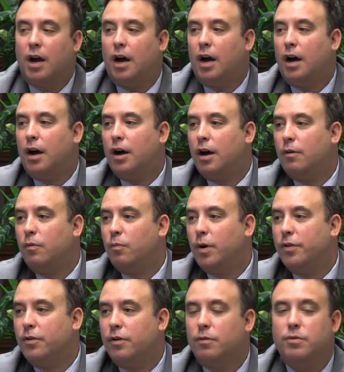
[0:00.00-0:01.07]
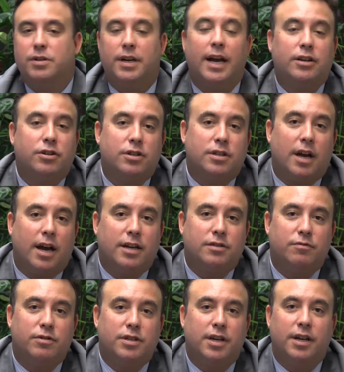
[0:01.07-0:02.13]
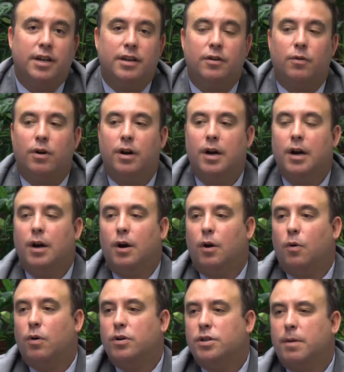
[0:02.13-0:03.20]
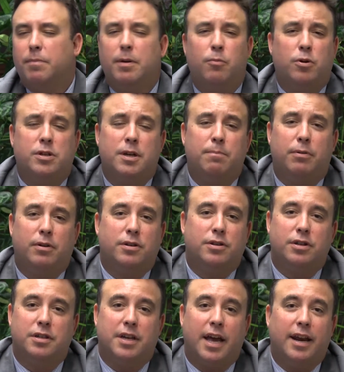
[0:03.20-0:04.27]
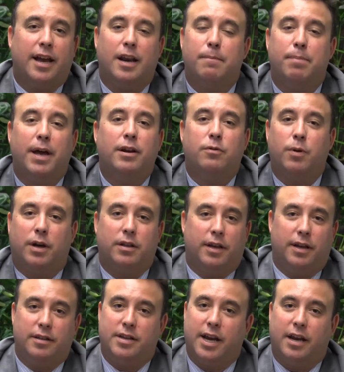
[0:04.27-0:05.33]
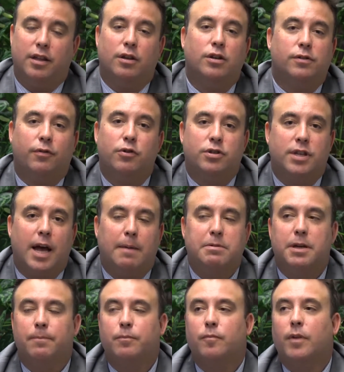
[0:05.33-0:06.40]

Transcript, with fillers: uh, whether it was an exercise routine or, or something more simple as just getting out of bed quickly and taking those few steps.